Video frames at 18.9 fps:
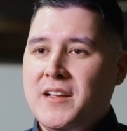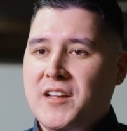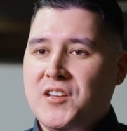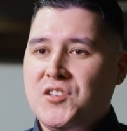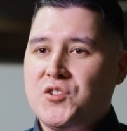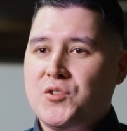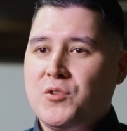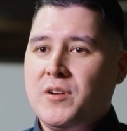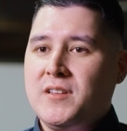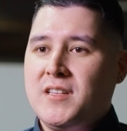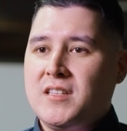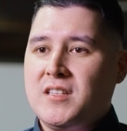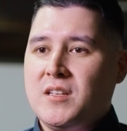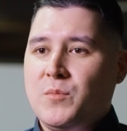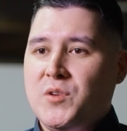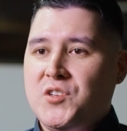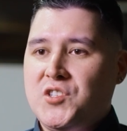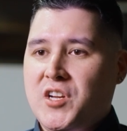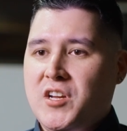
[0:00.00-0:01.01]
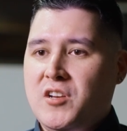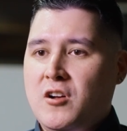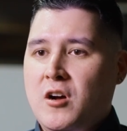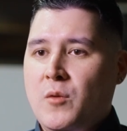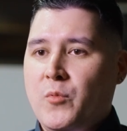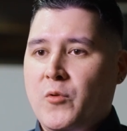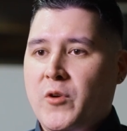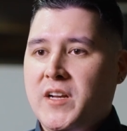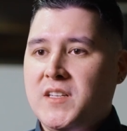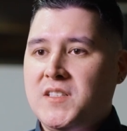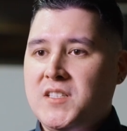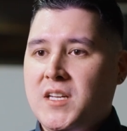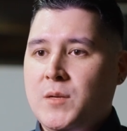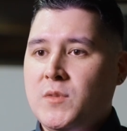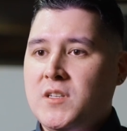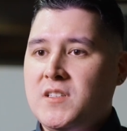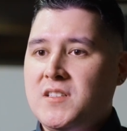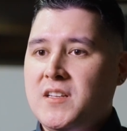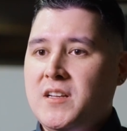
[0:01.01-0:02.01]
ensuring that the machine operates
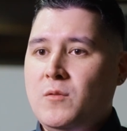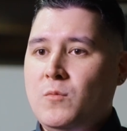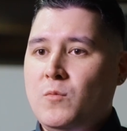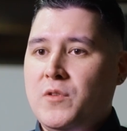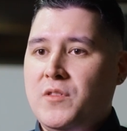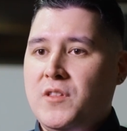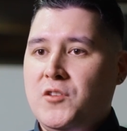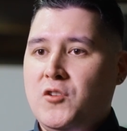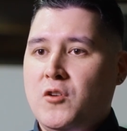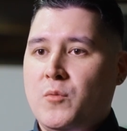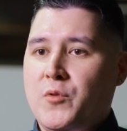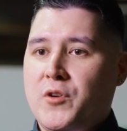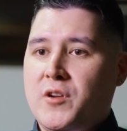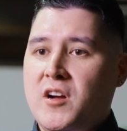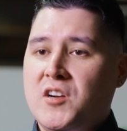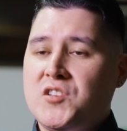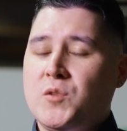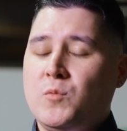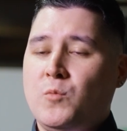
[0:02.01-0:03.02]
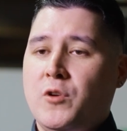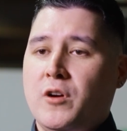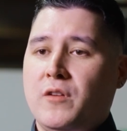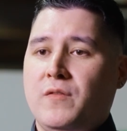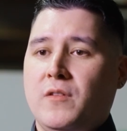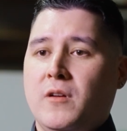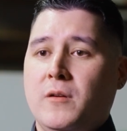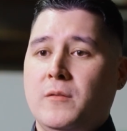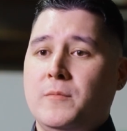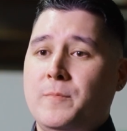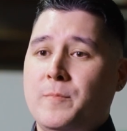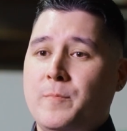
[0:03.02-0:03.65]
seamlessly within your production workflow.